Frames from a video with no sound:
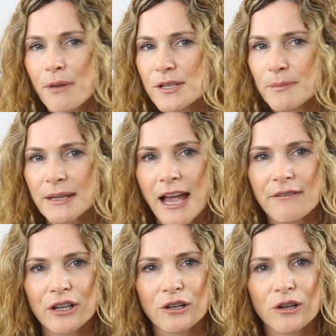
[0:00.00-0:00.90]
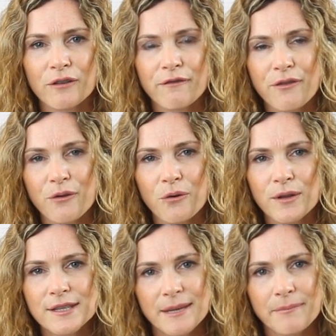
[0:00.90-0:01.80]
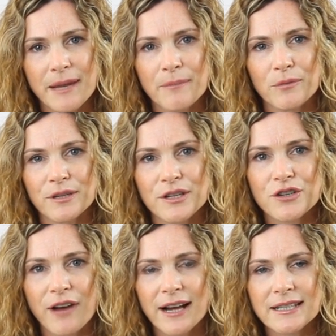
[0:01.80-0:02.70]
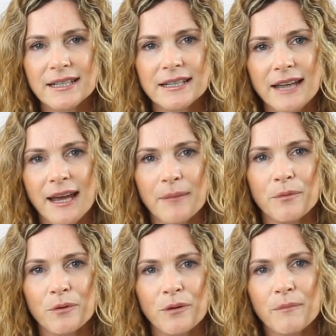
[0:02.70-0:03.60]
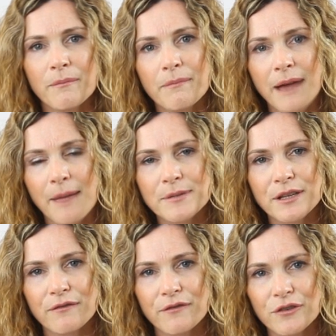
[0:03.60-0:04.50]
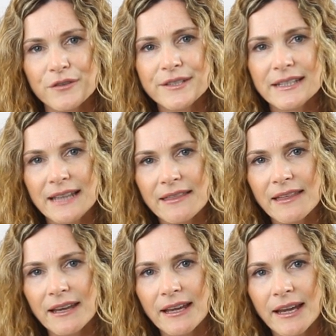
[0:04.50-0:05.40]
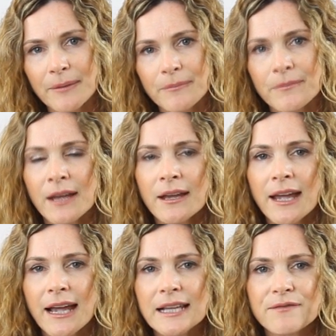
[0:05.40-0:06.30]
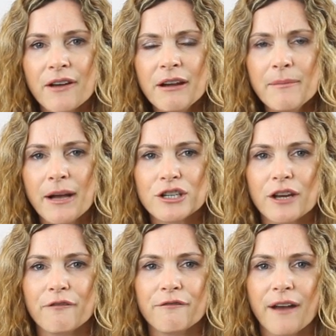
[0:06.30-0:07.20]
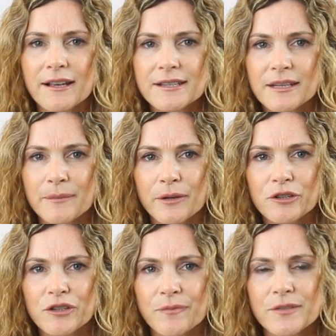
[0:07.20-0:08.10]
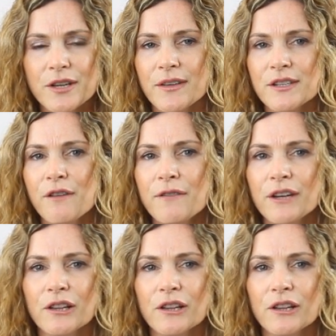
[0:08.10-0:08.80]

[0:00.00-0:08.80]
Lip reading: possibly having a lot of thoughts and being more distracted and more perhaps confused in their thinking. It's very much a fast emotion, so there's often